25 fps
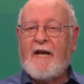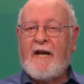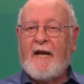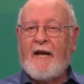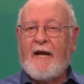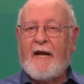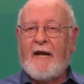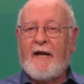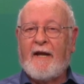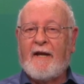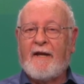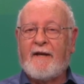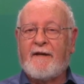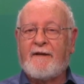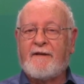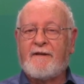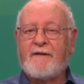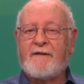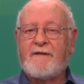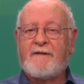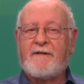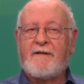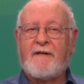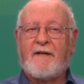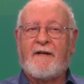
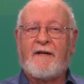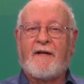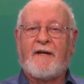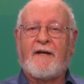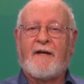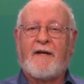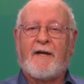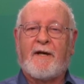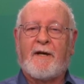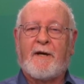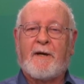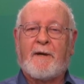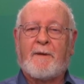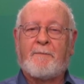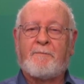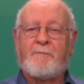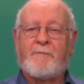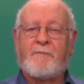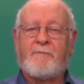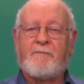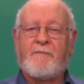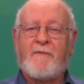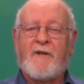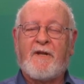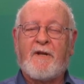and
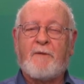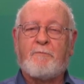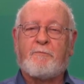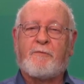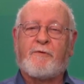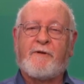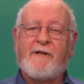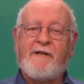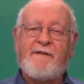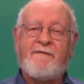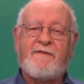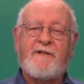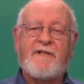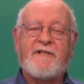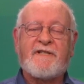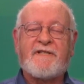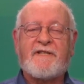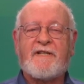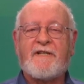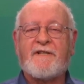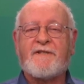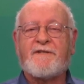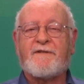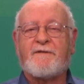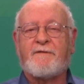the
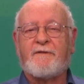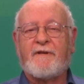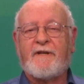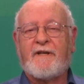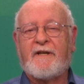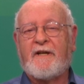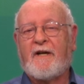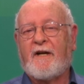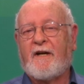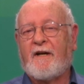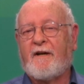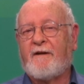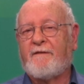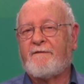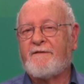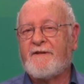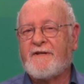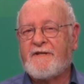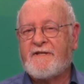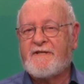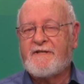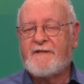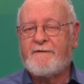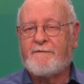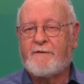previous history of
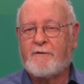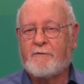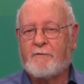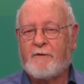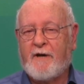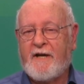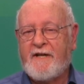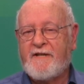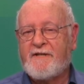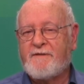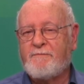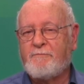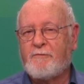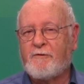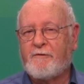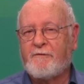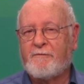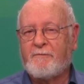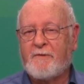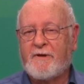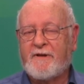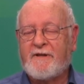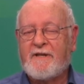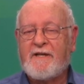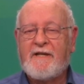the civil rights
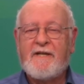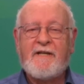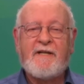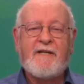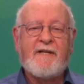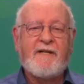movement